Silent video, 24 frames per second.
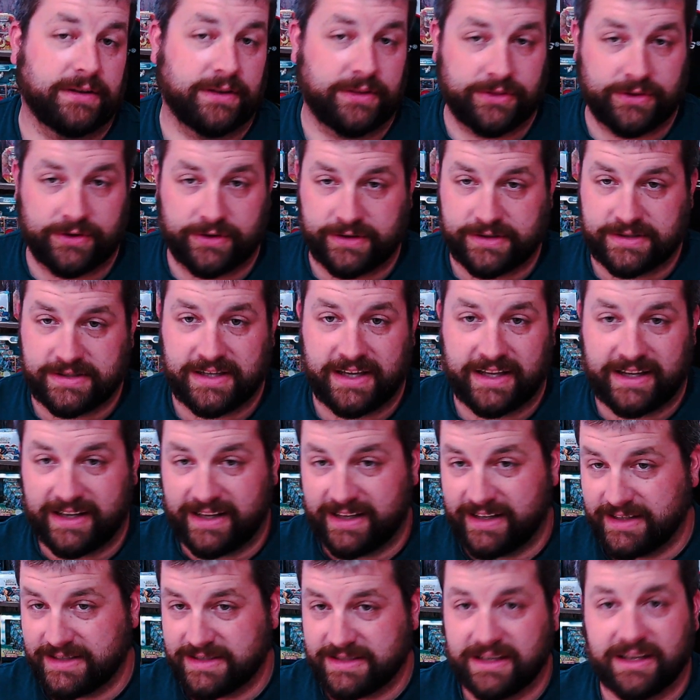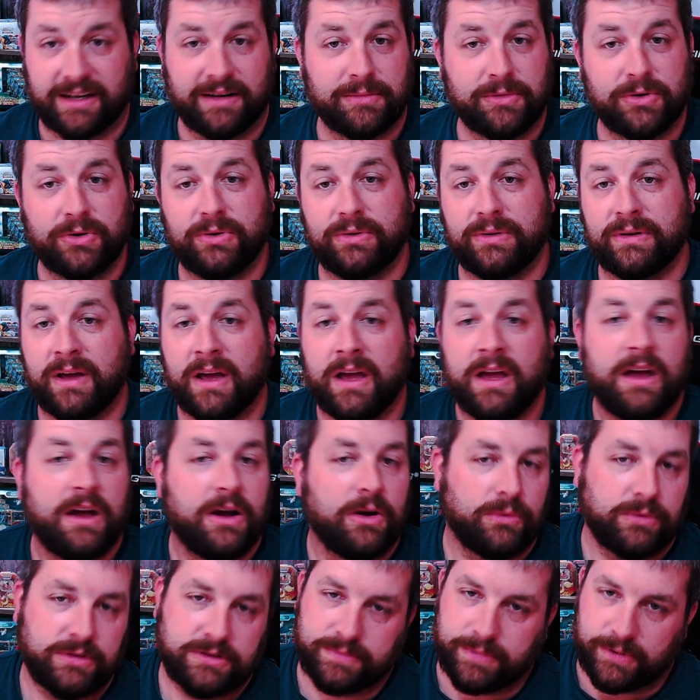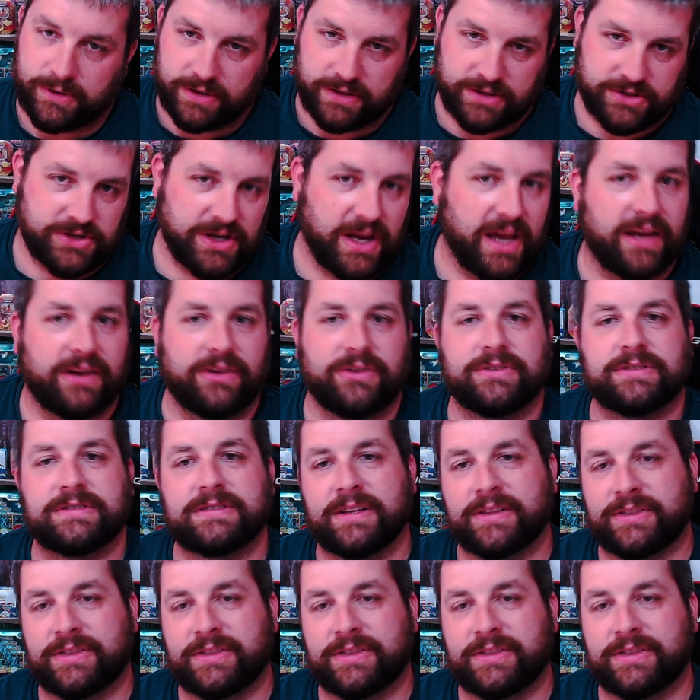The 3rd set in Sun and Moon was Burning Shadows.